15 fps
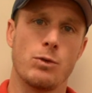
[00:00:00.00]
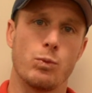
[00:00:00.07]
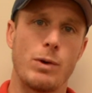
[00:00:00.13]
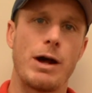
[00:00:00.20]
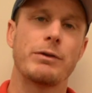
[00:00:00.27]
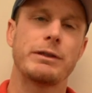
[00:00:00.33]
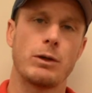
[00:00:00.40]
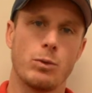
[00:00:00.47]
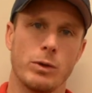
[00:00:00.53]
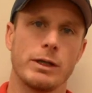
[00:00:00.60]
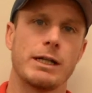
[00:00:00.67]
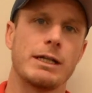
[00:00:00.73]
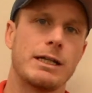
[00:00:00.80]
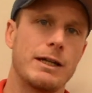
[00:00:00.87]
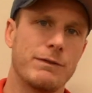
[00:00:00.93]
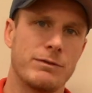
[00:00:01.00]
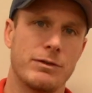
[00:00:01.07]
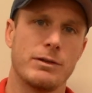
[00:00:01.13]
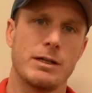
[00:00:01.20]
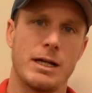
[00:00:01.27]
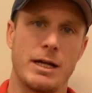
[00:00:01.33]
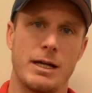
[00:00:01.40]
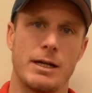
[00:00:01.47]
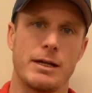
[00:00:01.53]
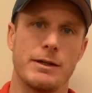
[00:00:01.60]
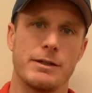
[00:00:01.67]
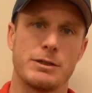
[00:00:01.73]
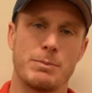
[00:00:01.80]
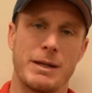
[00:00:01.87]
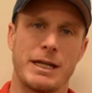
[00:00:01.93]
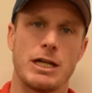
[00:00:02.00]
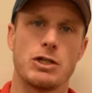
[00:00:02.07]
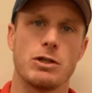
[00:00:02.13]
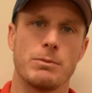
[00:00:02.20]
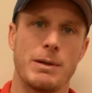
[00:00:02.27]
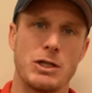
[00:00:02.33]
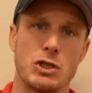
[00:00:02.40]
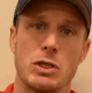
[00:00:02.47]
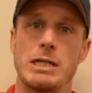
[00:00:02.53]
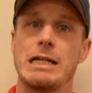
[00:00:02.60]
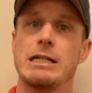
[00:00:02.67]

route that we're going to give this medication to the patient